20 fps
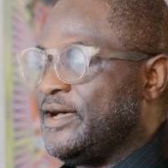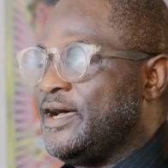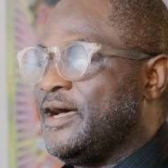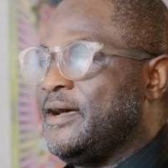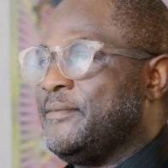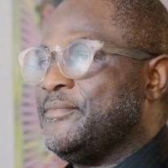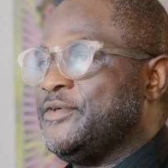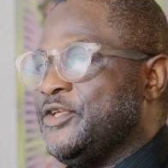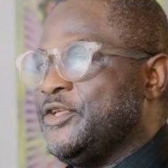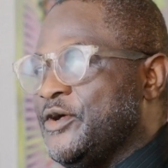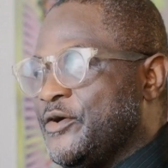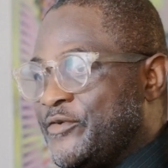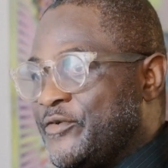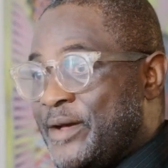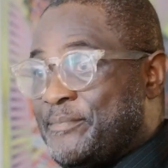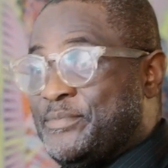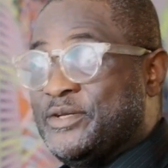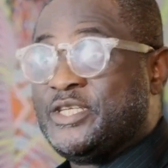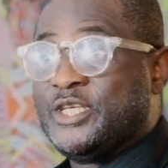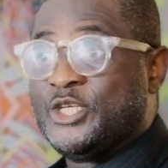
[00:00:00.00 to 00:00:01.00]
You know,
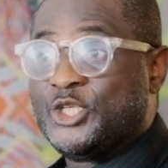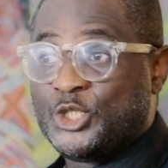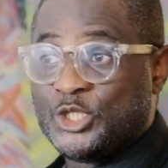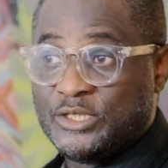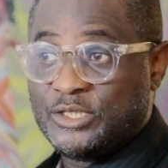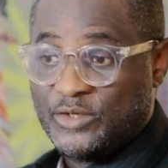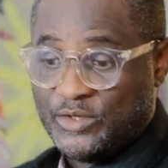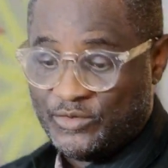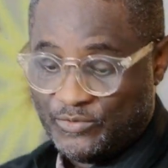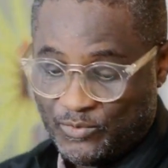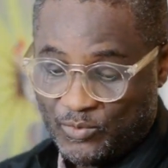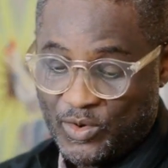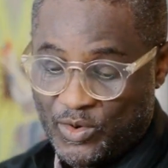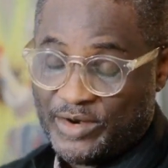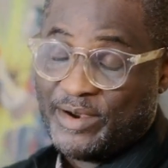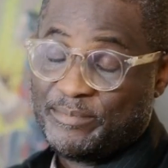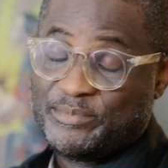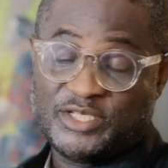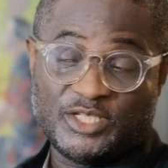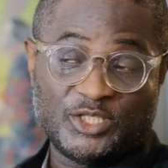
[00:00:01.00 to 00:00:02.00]
repetition,
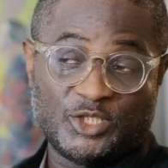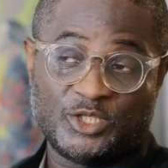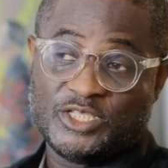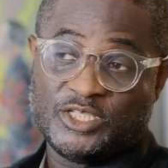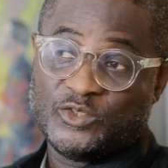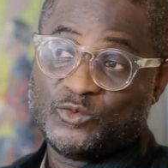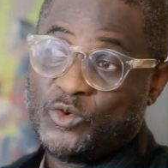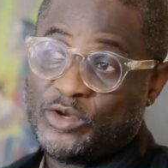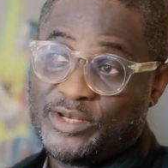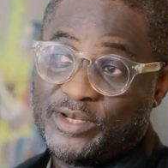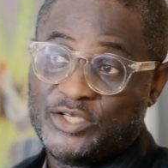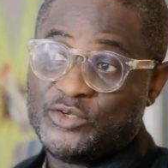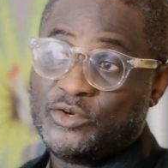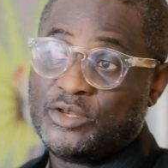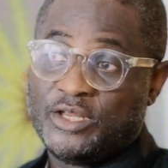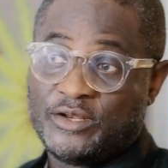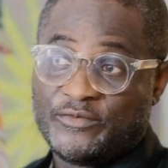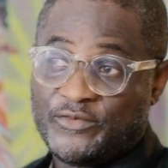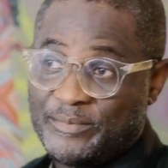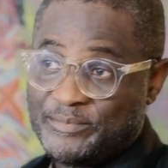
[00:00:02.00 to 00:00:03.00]
where repetition is one, I do a
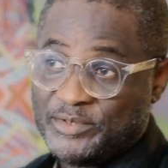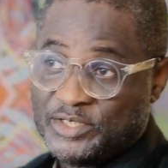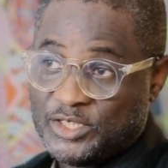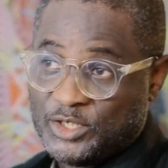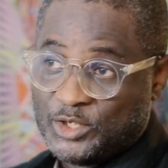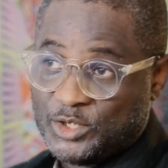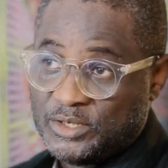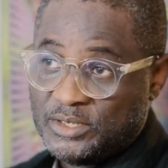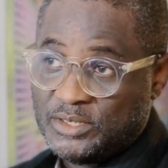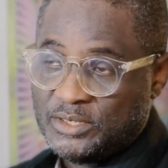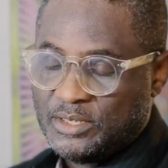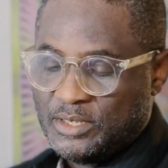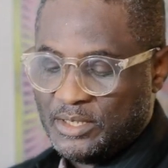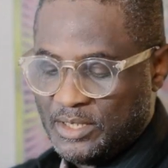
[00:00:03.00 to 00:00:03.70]
lot of repetition.